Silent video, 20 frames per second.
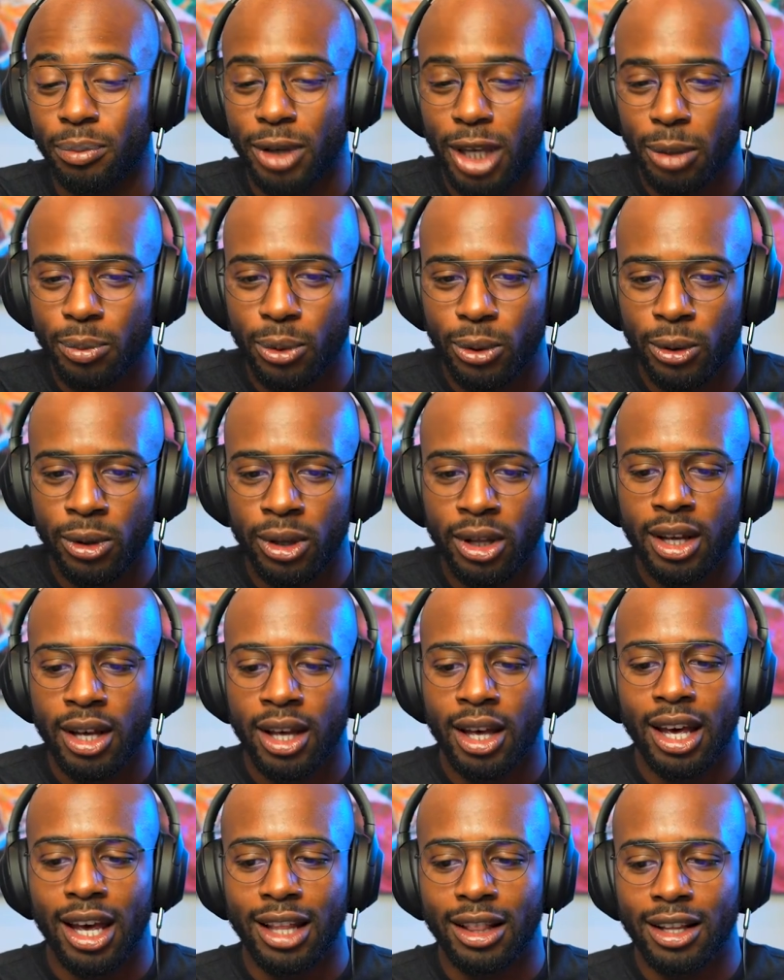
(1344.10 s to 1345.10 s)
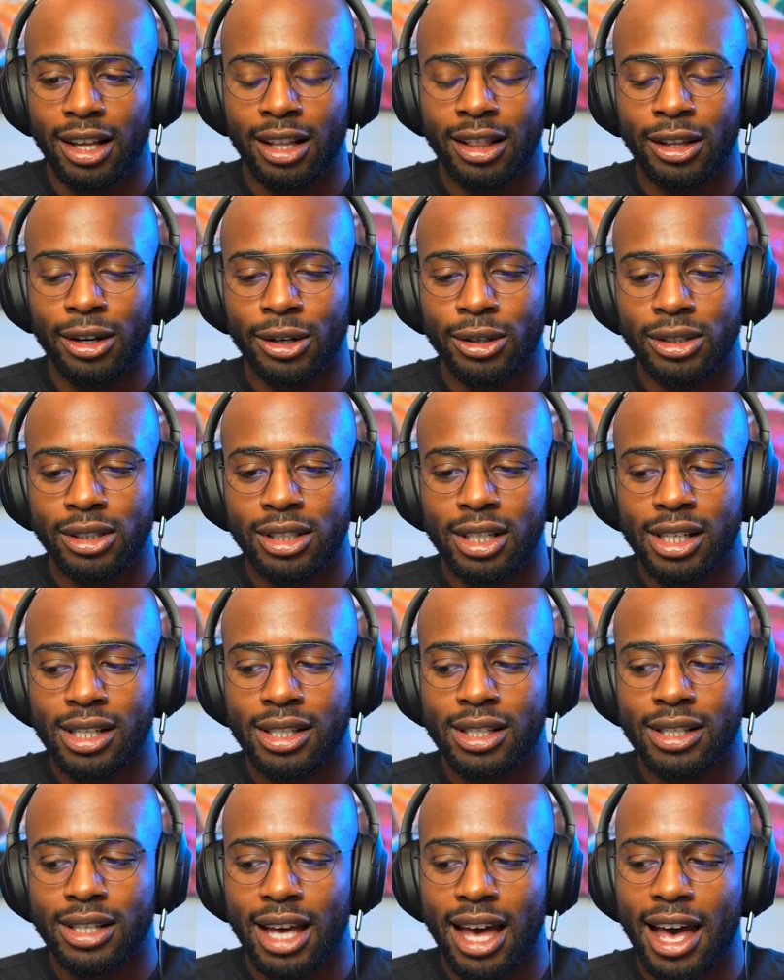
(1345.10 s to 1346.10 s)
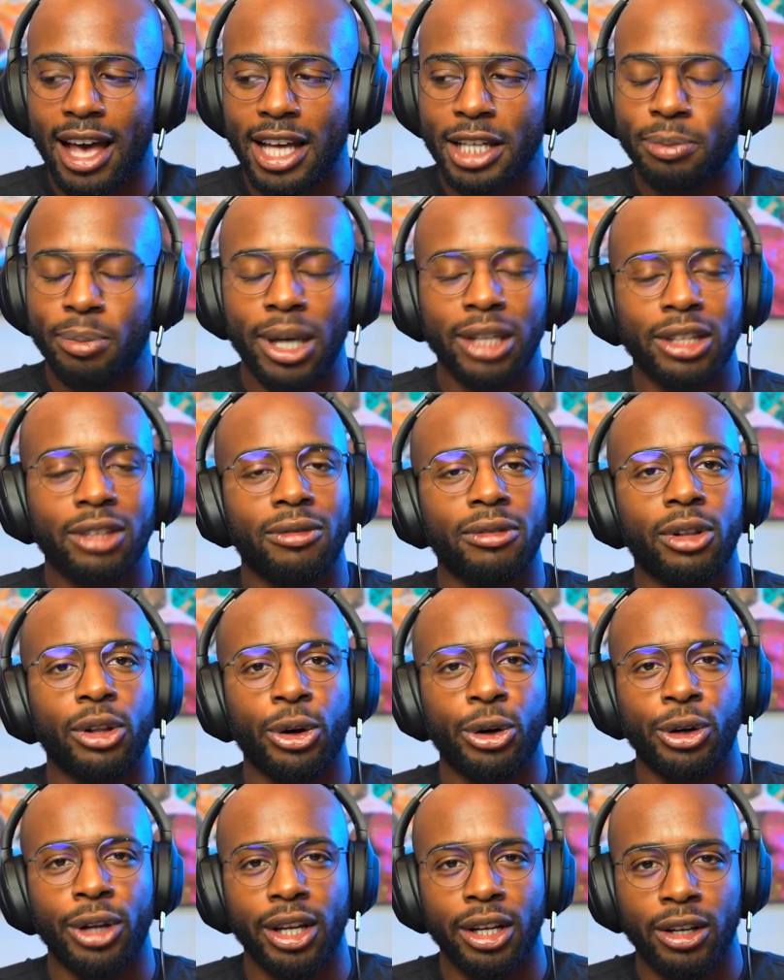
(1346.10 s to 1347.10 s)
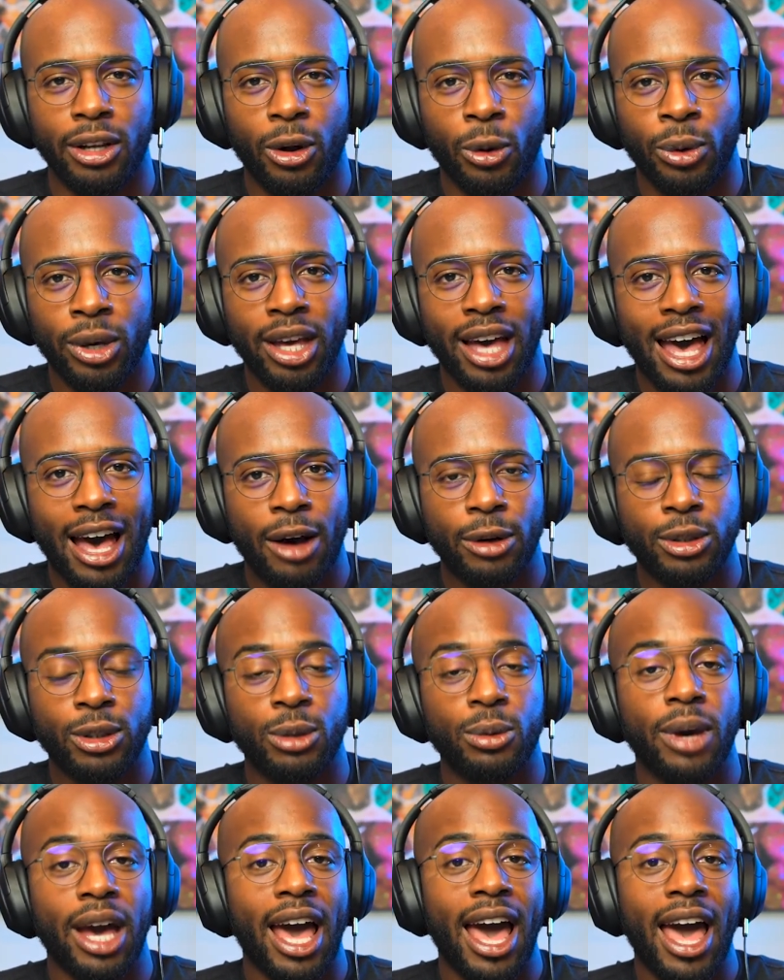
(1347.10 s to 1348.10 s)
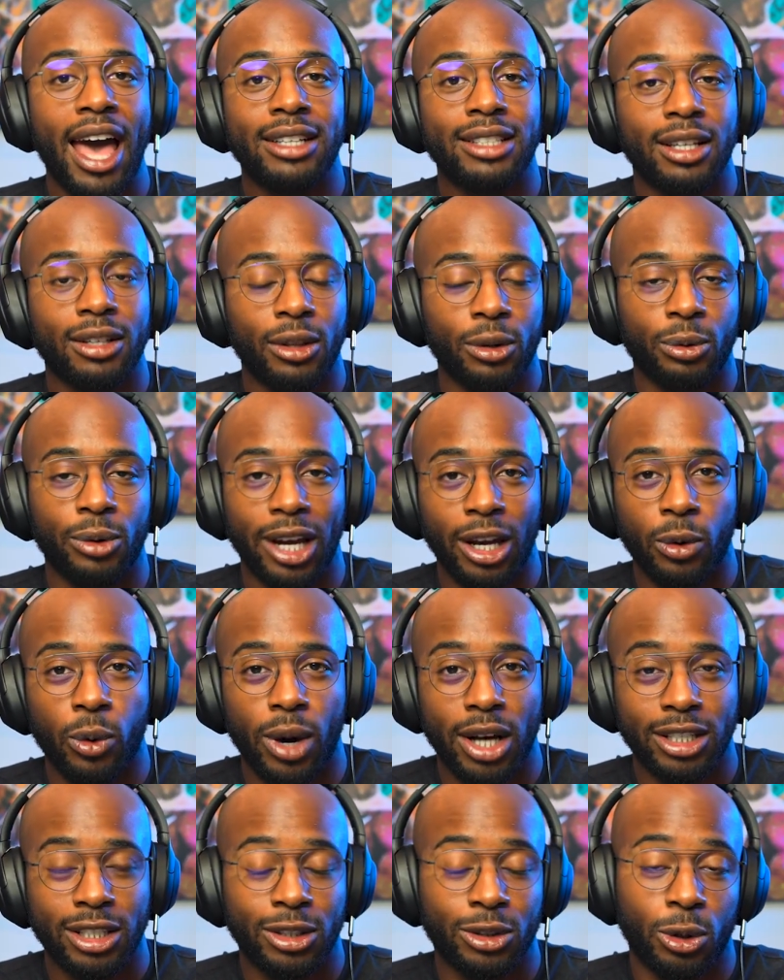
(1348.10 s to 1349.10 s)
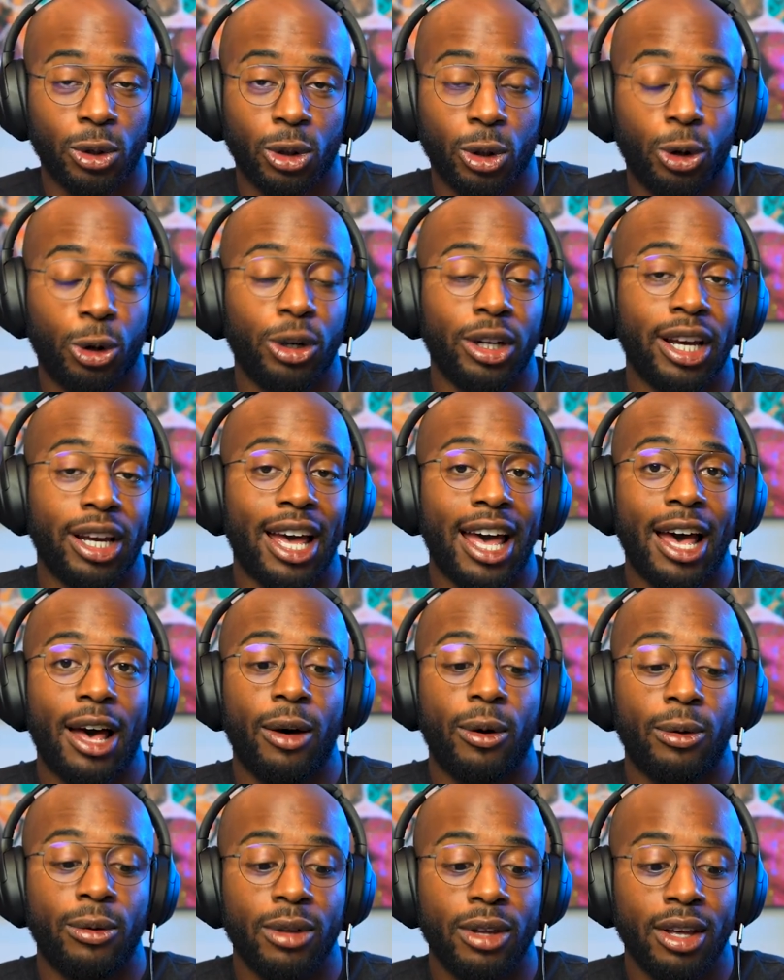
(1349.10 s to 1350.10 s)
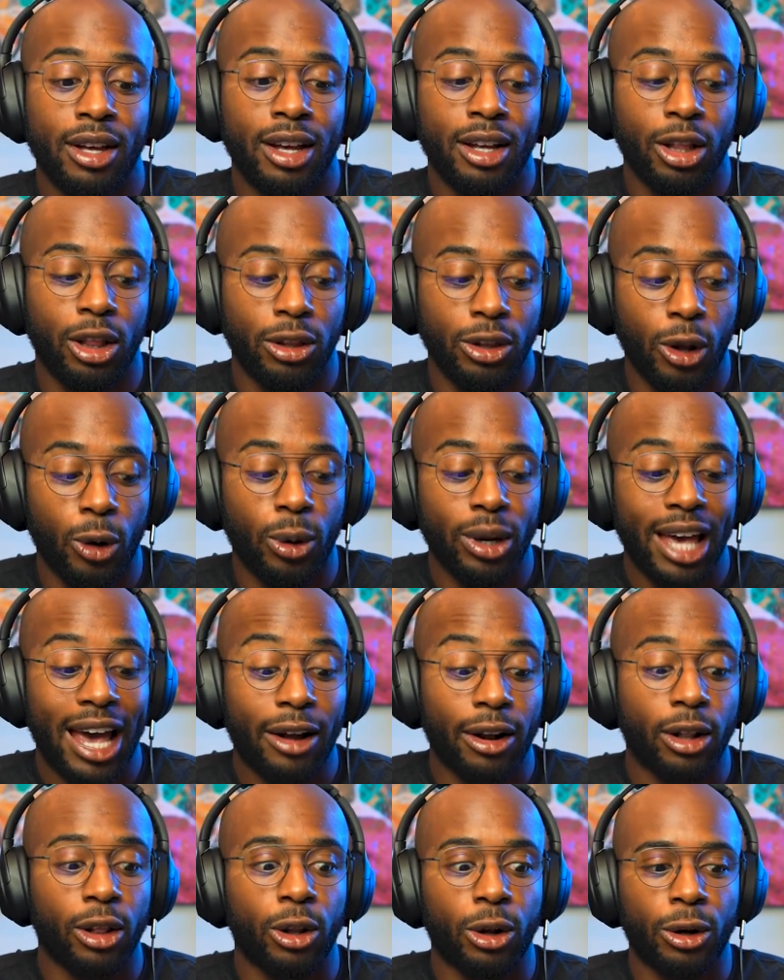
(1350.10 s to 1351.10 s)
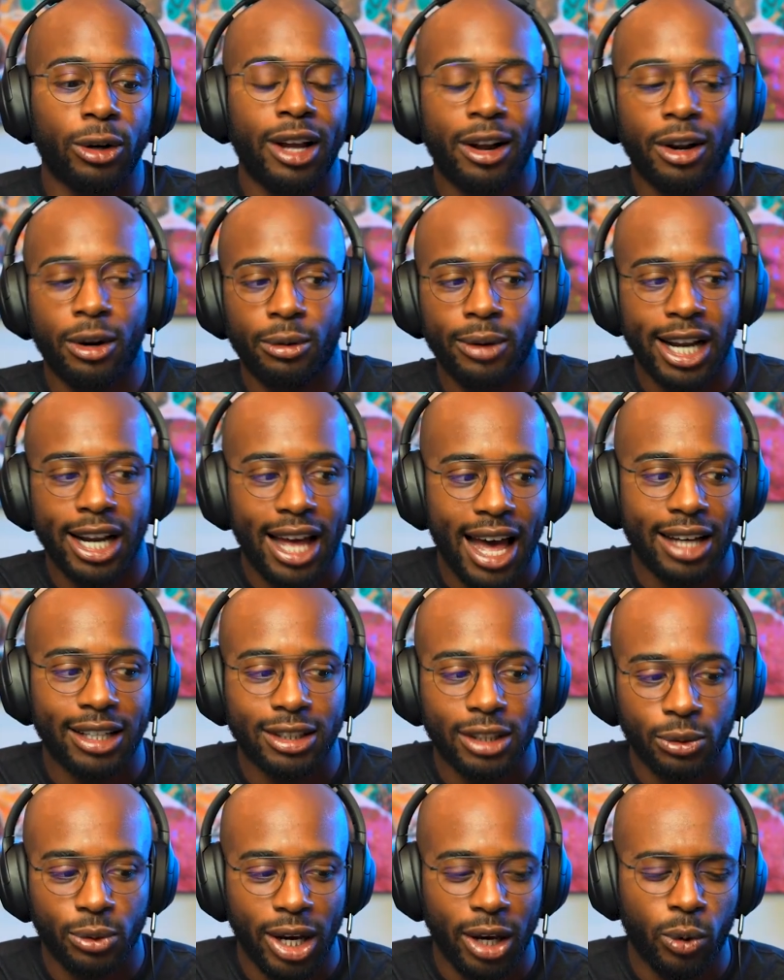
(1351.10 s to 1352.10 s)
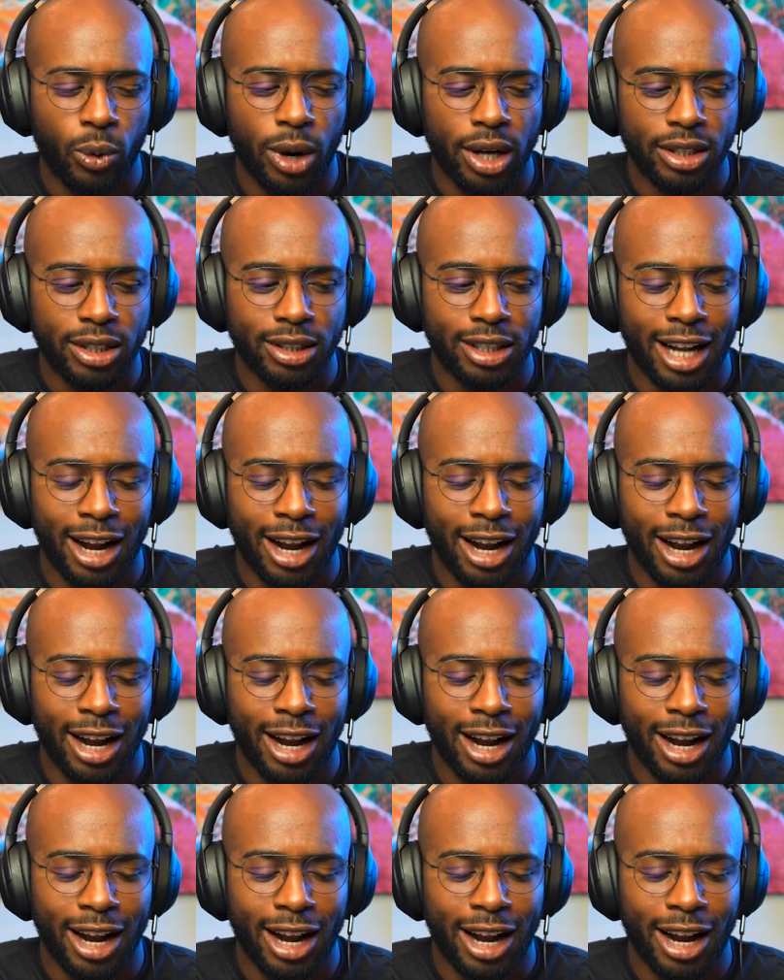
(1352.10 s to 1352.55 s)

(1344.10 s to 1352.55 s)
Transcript: people. And then there's this aspect of learning, knowing how to ask the right questions or learning how, knowing how to learn how to ask the right questions.